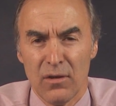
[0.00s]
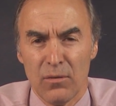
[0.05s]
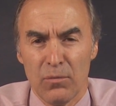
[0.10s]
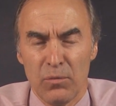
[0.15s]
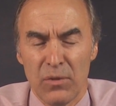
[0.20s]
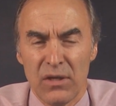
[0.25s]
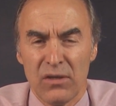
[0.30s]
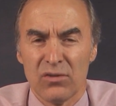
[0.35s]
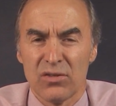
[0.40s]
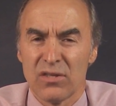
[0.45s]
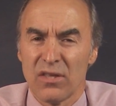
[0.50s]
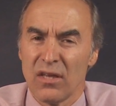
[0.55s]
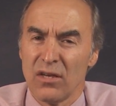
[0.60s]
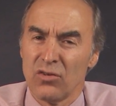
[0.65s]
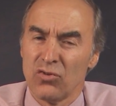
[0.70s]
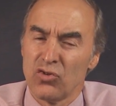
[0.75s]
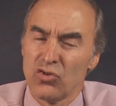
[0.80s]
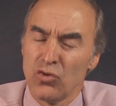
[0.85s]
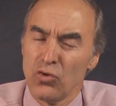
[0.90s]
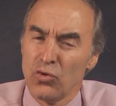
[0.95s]
means that
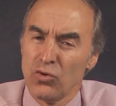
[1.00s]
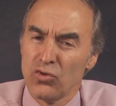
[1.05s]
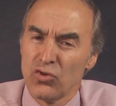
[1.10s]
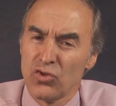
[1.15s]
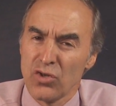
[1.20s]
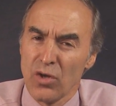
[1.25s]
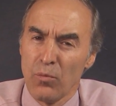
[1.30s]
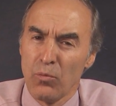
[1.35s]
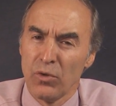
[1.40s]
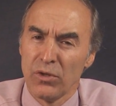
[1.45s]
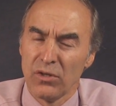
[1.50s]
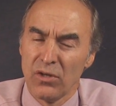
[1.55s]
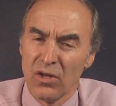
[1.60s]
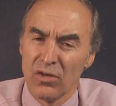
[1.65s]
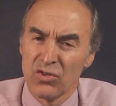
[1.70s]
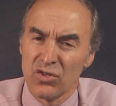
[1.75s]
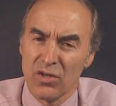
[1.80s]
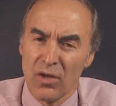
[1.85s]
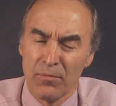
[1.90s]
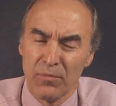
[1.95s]
as soon as someone
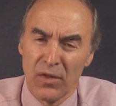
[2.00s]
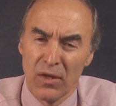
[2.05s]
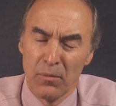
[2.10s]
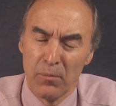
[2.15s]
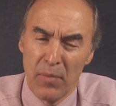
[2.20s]
does something